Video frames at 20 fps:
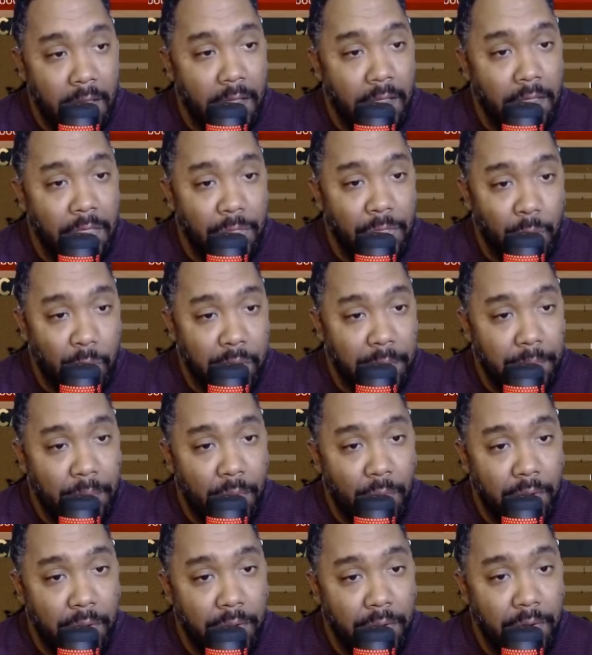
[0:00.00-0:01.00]

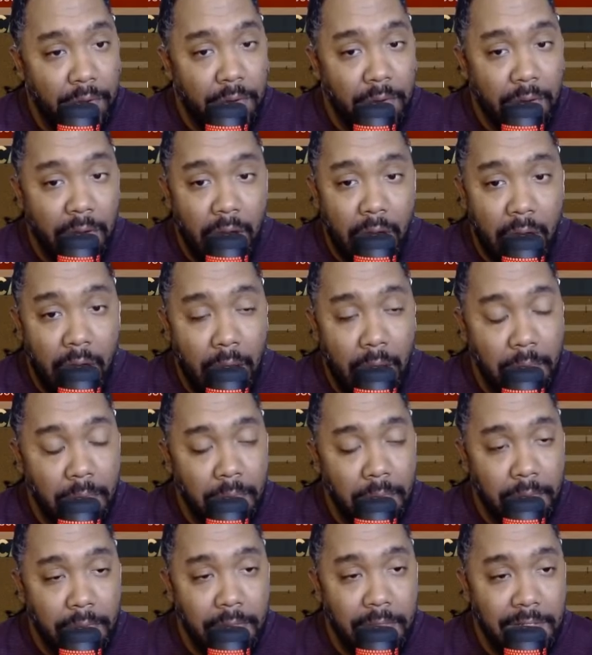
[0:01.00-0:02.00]
3-pointer,
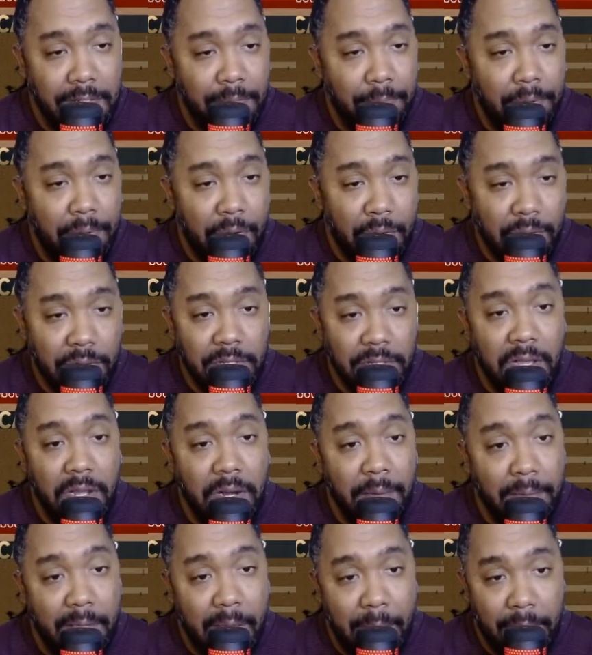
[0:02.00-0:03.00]
this build is going to be
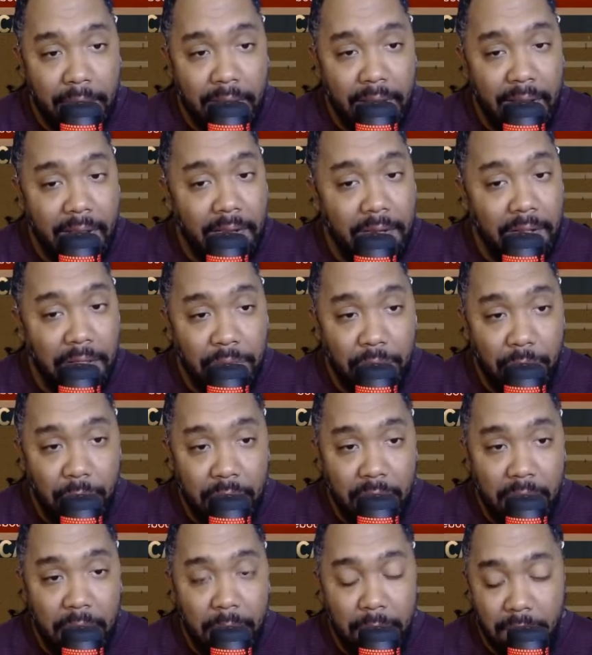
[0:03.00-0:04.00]
able to hit the 3,
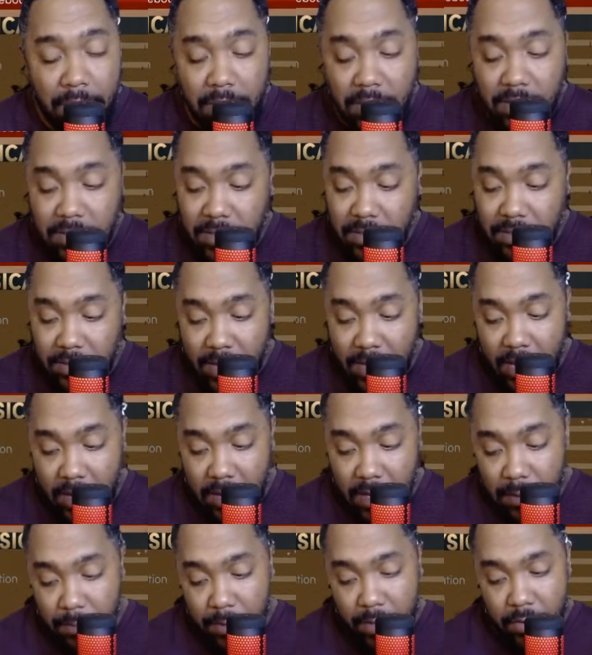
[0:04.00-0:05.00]
but this is going to
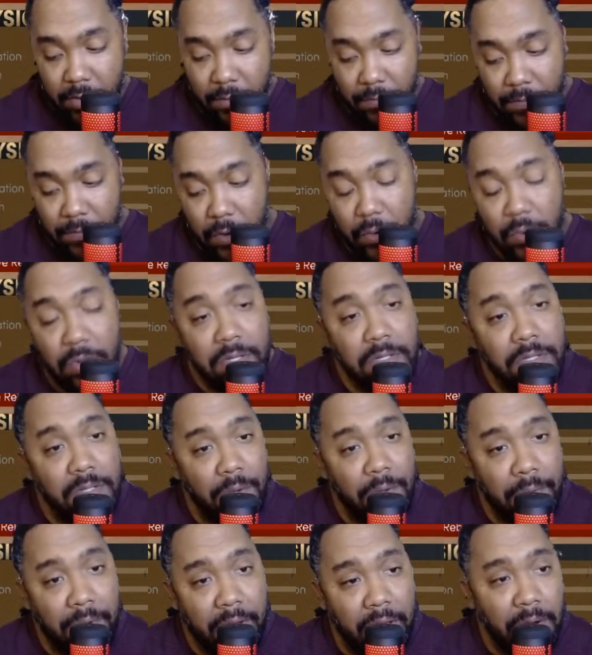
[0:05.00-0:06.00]
be your focus. So we're
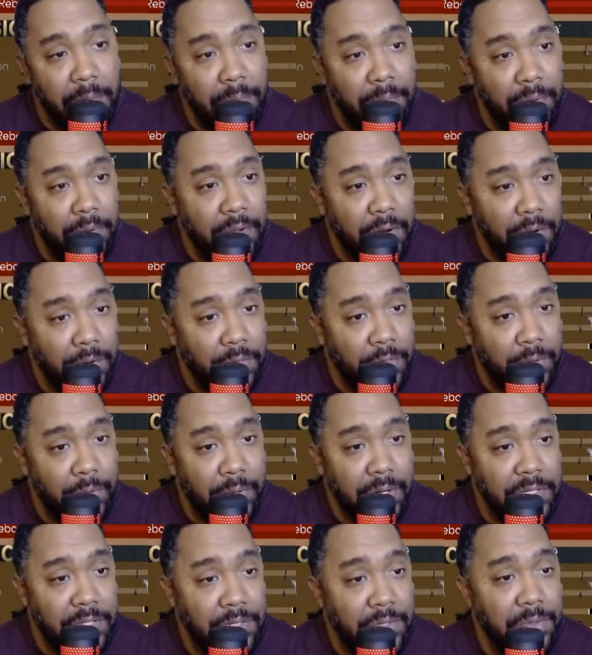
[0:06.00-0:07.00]
going to put your 3s
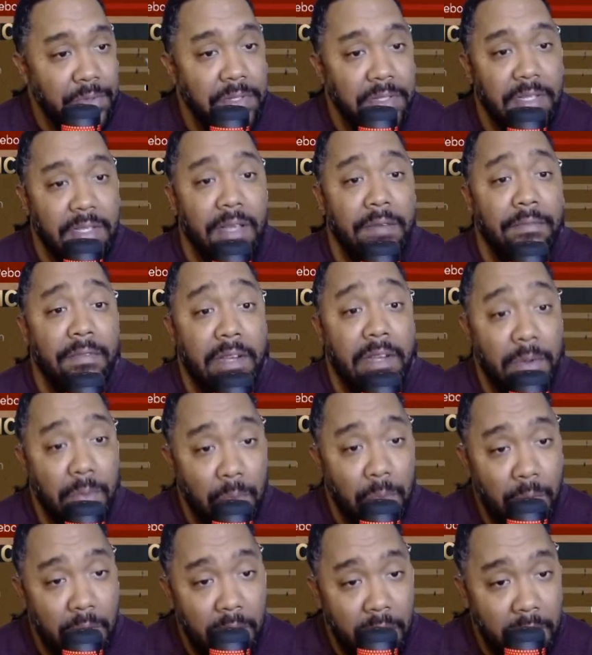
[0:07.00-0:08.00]
to a
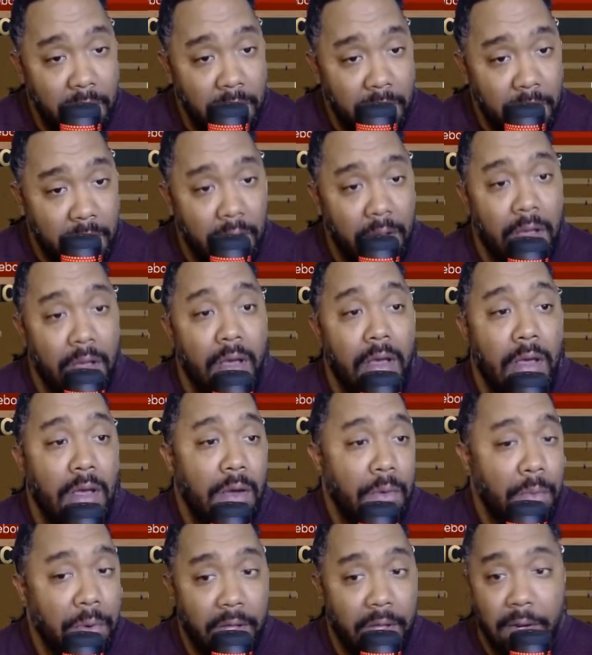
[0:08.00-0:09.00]
71. We're
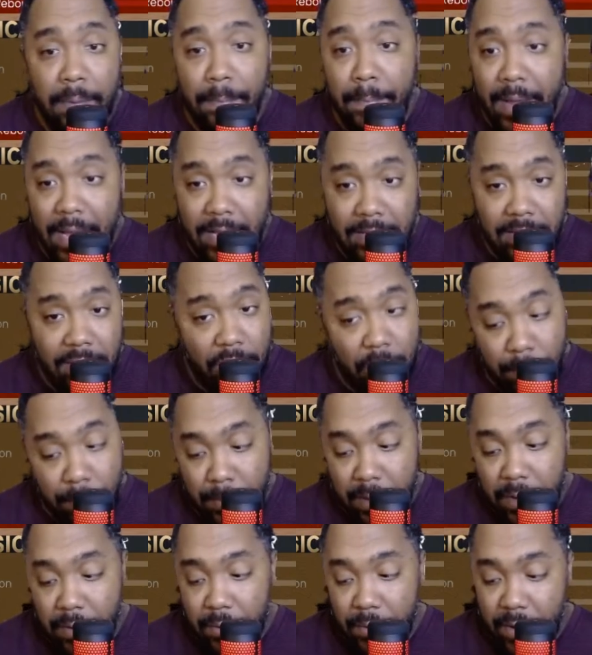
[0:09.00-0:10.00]
going to max out our
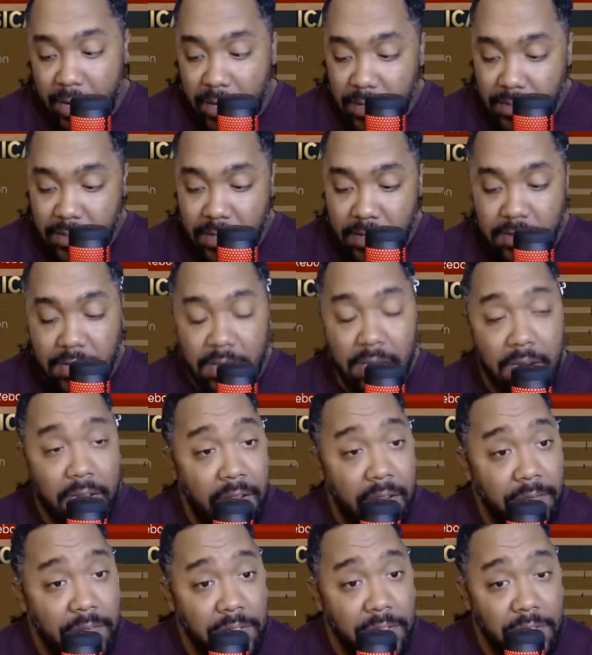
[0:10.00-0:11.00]
mid-range. That's going to give
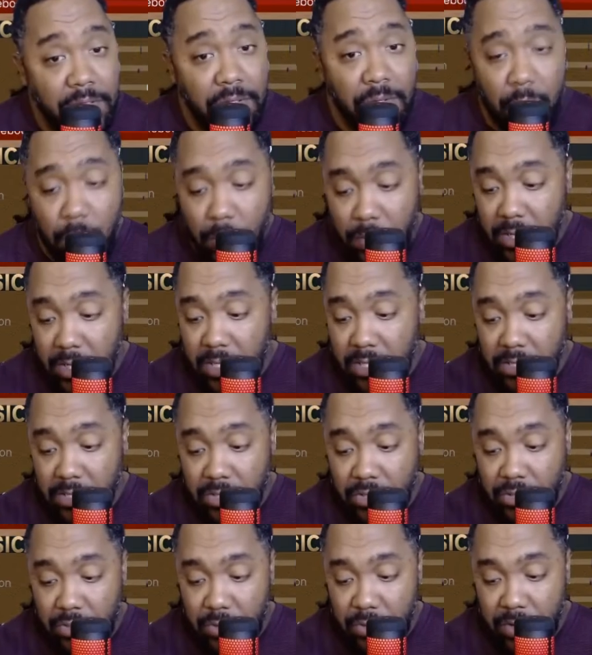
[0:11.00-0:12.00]
us 20
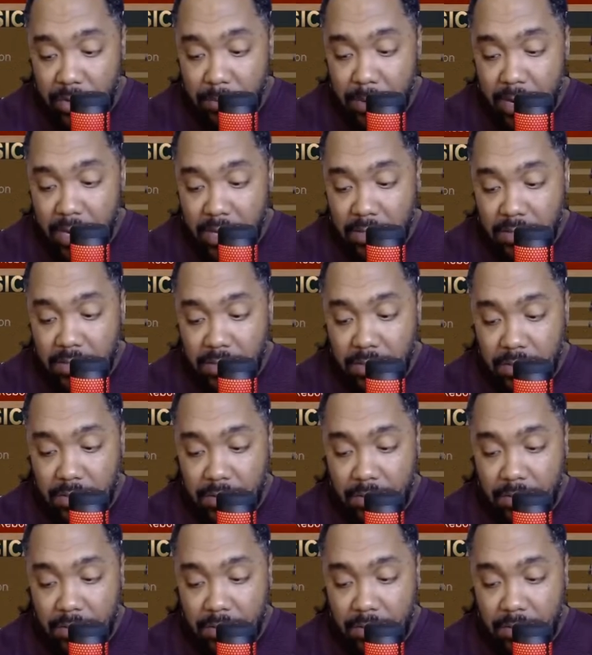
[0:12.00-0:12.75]
shooting badges.